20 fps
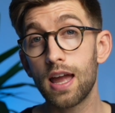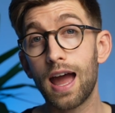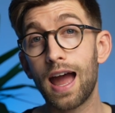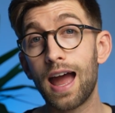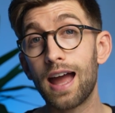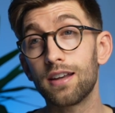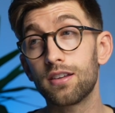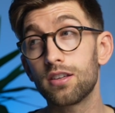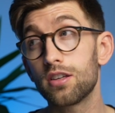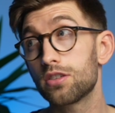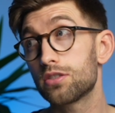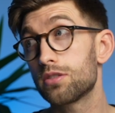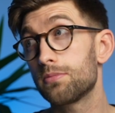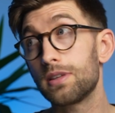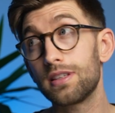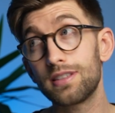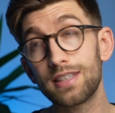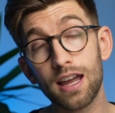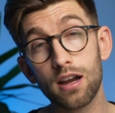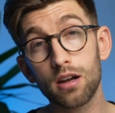and
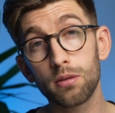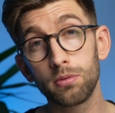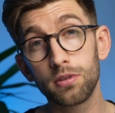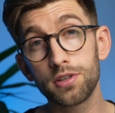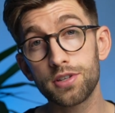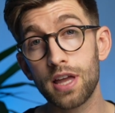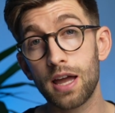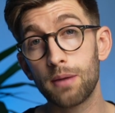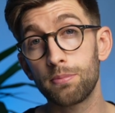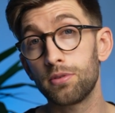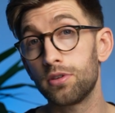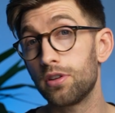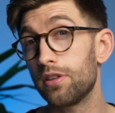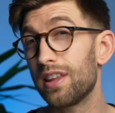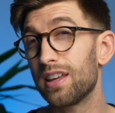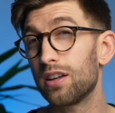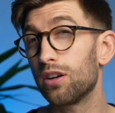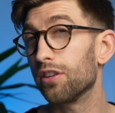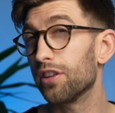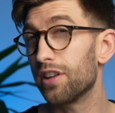something terrible has happened and
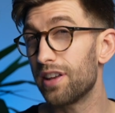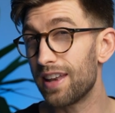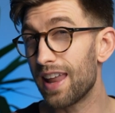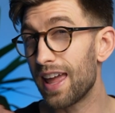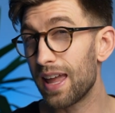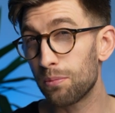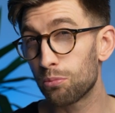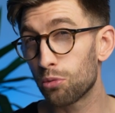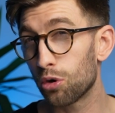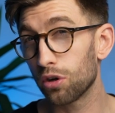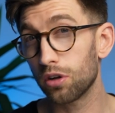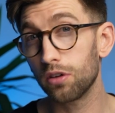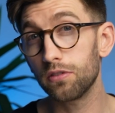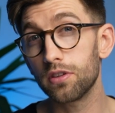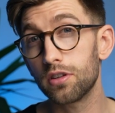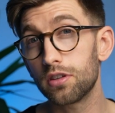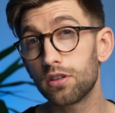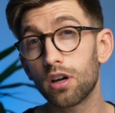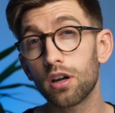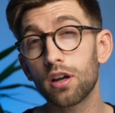they got the name wrong of
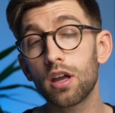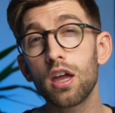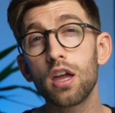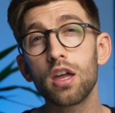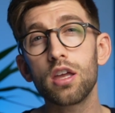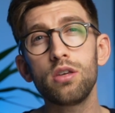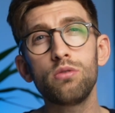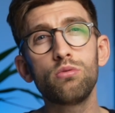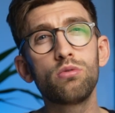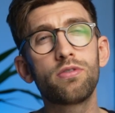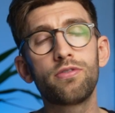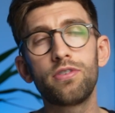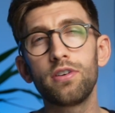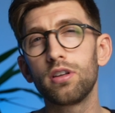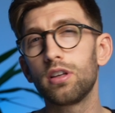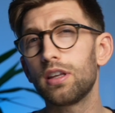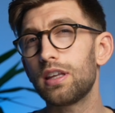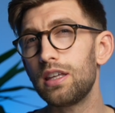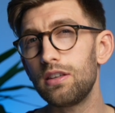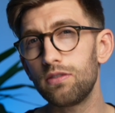the dog, you would
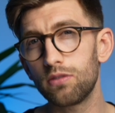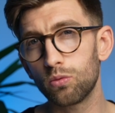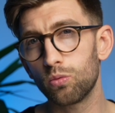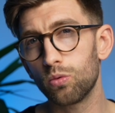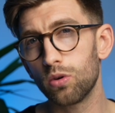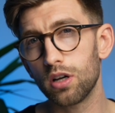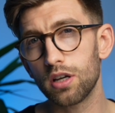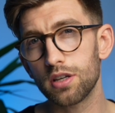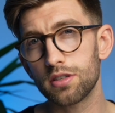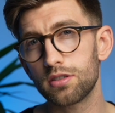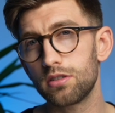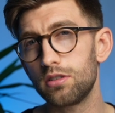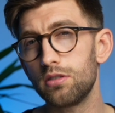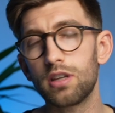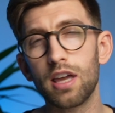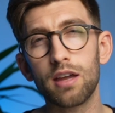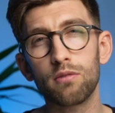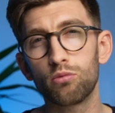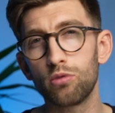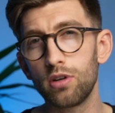feel even worse and you
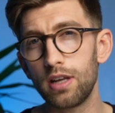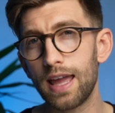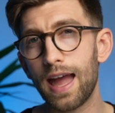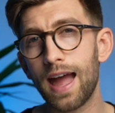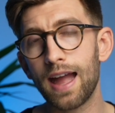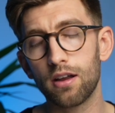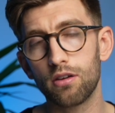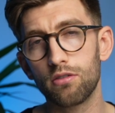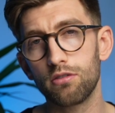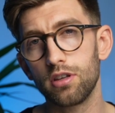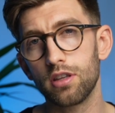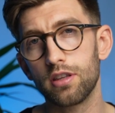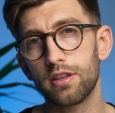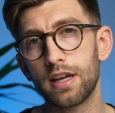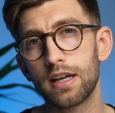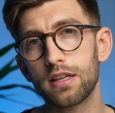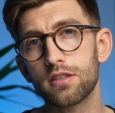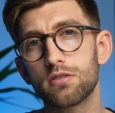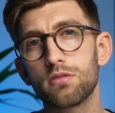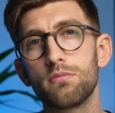get really angry at
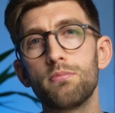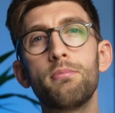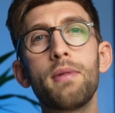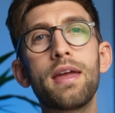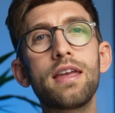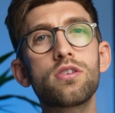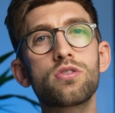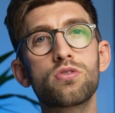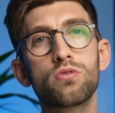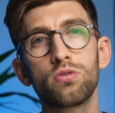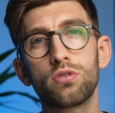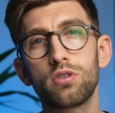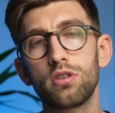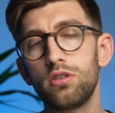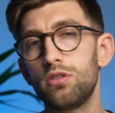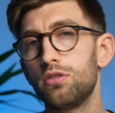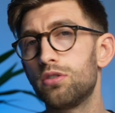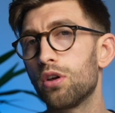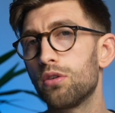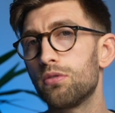that. So make sure that
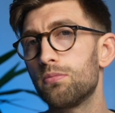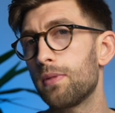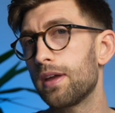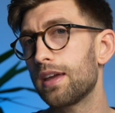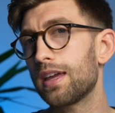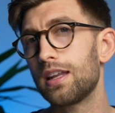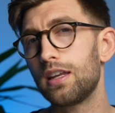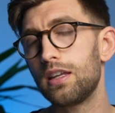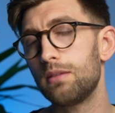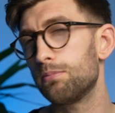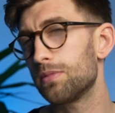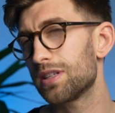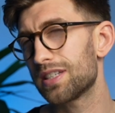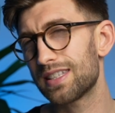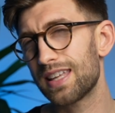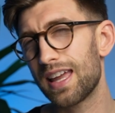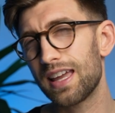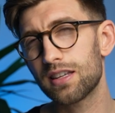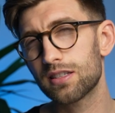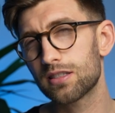you don't make any
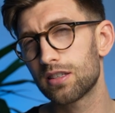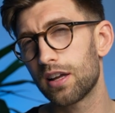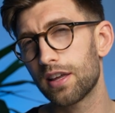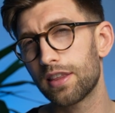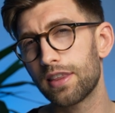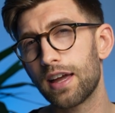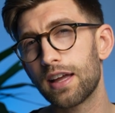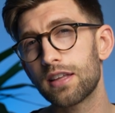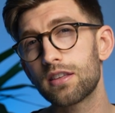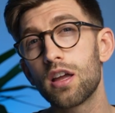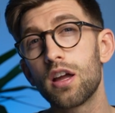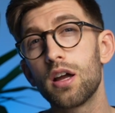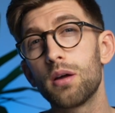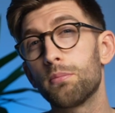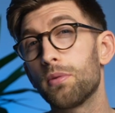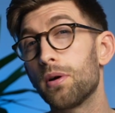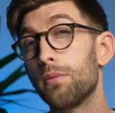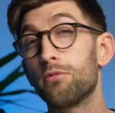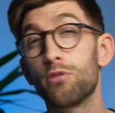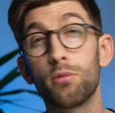mistakes like that
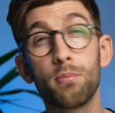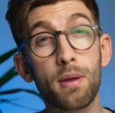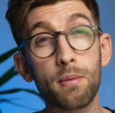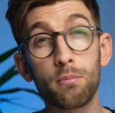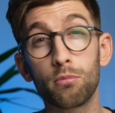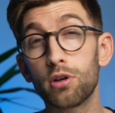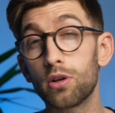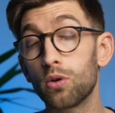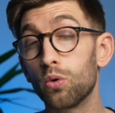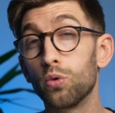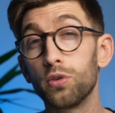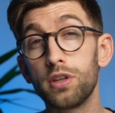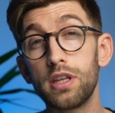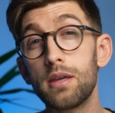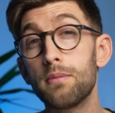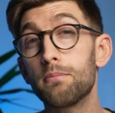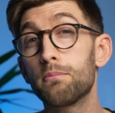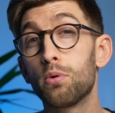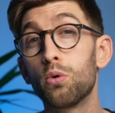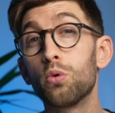by remembering all the
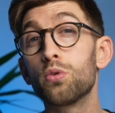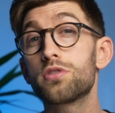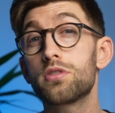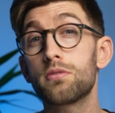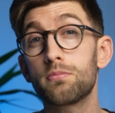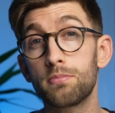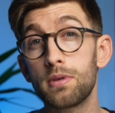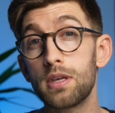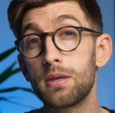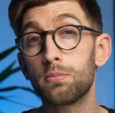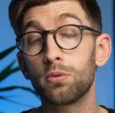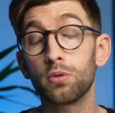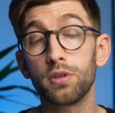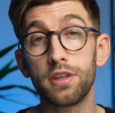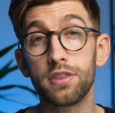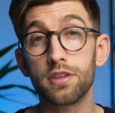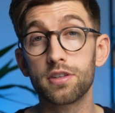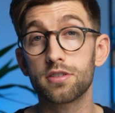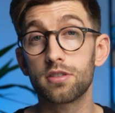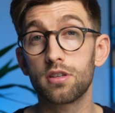important people
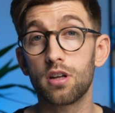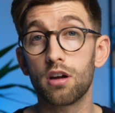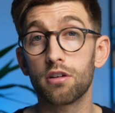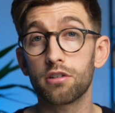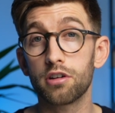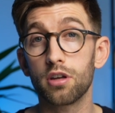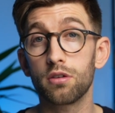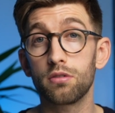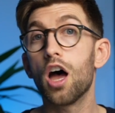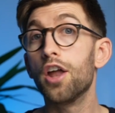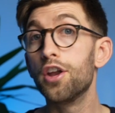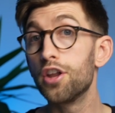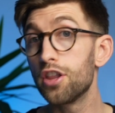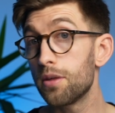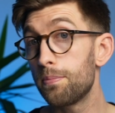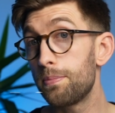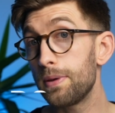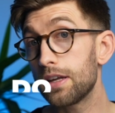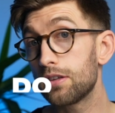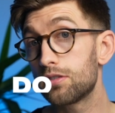in the scenario. Another
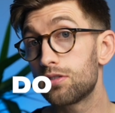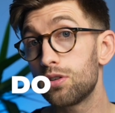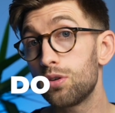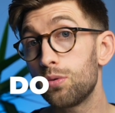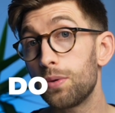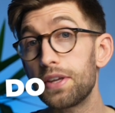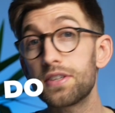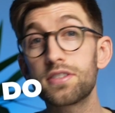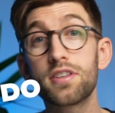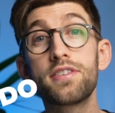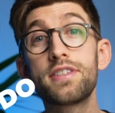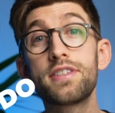big do is to